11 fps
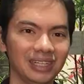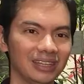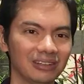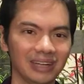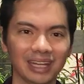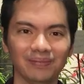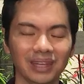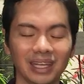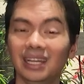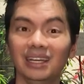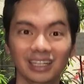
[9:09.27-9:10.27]
internet
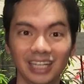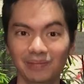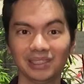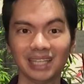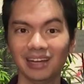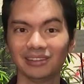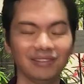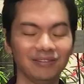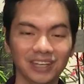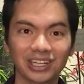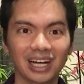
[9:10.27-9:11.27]
can help us
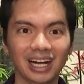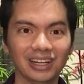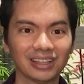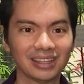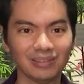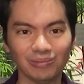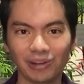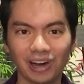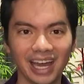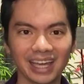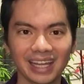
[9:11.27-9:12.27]
out, figure out
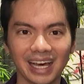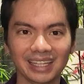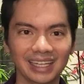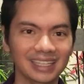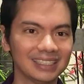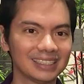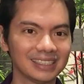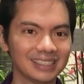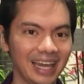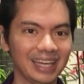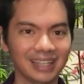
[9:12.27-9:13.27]
why that is
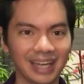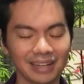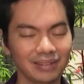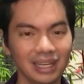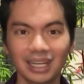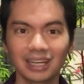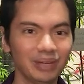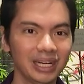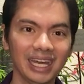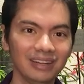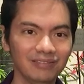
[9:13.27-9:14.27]
like that. But
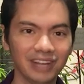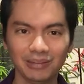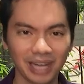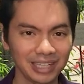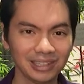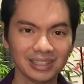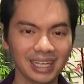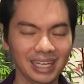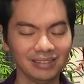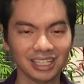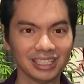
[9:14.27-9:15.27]
again, very minor
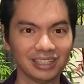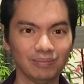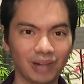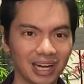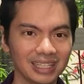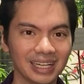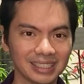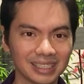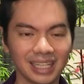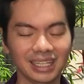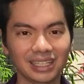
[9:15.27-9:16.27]
thing, doesn't mar the
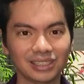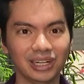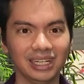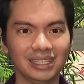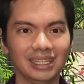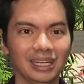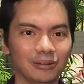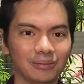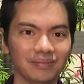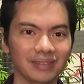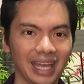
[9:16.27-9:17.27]
aesthetics or anything,
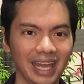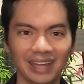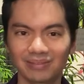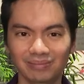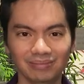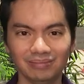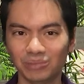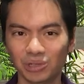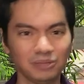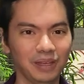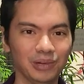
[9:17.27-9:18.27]
and
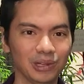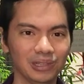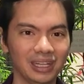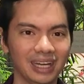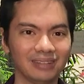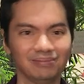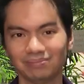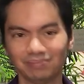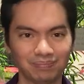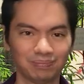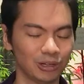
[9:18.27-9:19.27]
most people
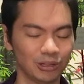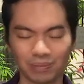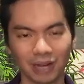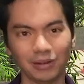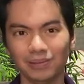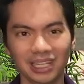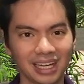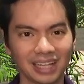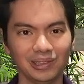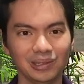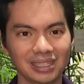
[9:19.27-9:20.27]
would probably
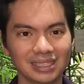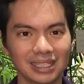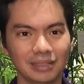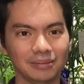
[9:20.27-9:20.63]
not notice it.